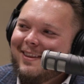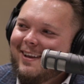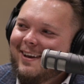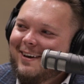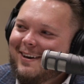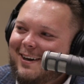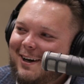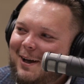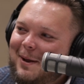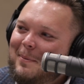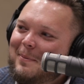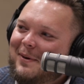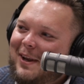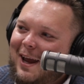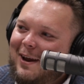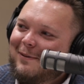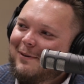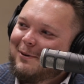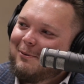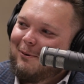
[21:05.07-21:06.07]
look up
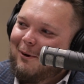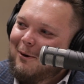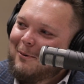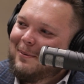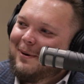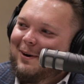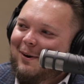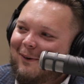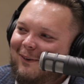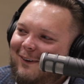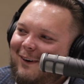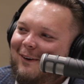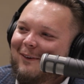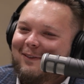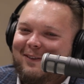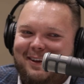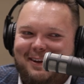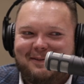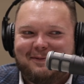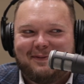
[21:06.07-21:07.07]
David Roman on
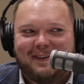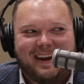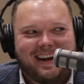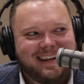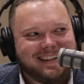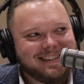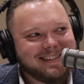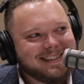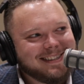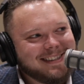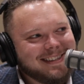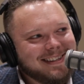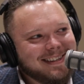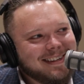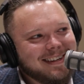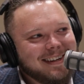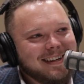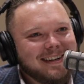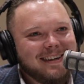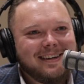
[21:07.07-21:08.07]
OnlyFans?
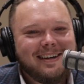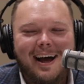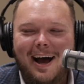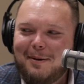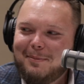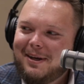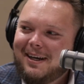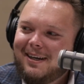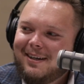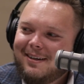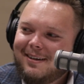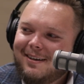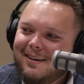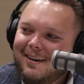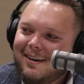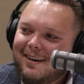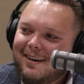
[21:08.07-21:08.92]
I mean,